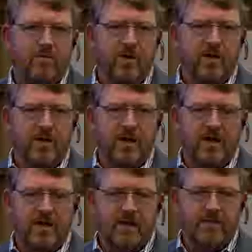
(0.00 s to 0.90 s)
We're
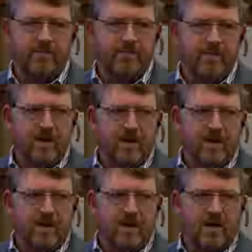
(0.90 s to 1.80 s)
a um,
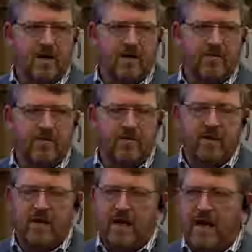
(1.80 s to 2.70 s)
uh,
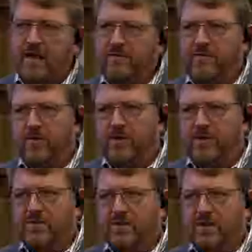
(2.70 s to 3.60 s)
highly
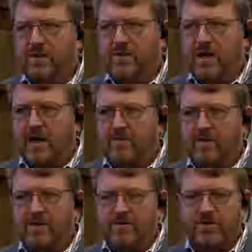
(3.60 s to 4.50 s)
focused uh,
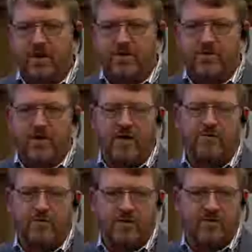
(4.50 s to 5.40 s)
hardware and
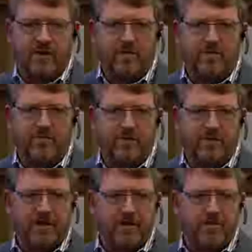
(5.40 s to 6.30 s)
software developer for the
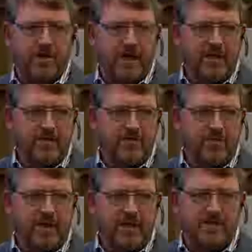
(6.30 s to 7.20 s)
telecommunications
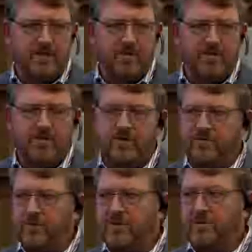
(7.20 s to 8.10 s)
space. Um, this is the
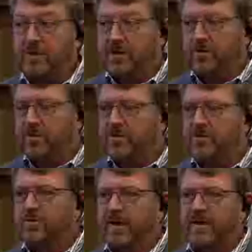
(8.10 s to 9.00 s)
first time Telco Bridges
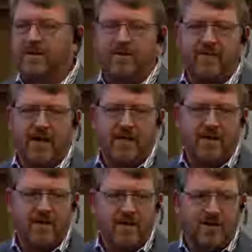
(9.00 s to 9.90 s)
has been at the event.
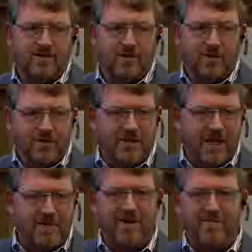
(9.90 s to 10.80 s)
It's the third
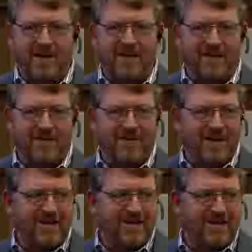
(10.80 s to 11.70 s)
time I've been to the
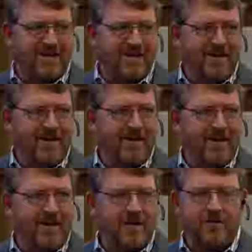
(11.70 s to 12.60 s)
event, uh,
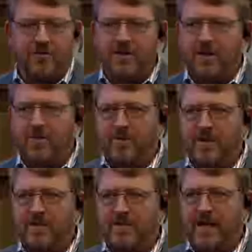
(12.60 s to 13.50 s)
and I joined the company
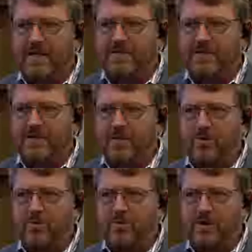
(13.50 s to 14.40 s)
this last
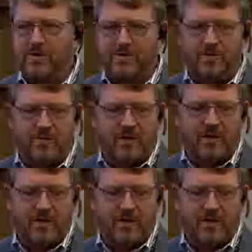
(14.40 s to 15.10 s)
December. And pleased to. Uh,